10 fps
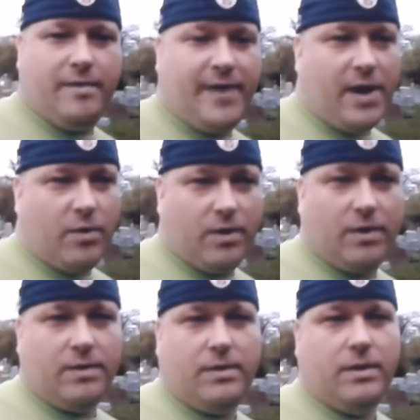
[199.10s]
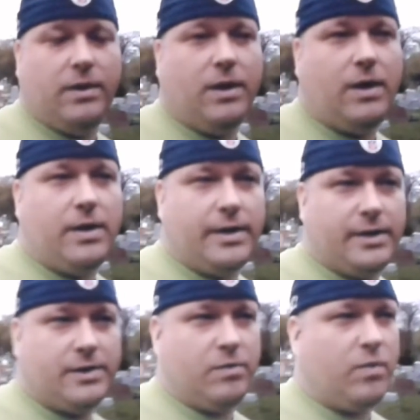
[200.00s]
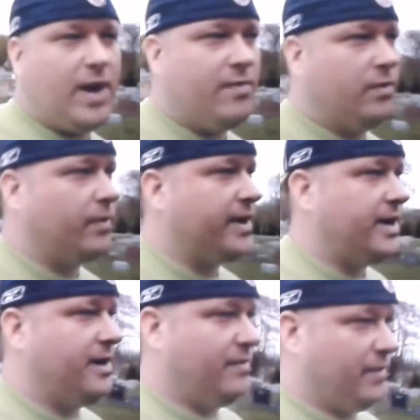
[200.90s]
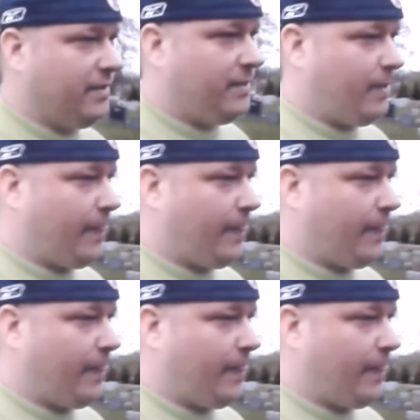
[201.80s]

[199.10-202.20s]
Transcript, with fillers: of our longest rivalry ever.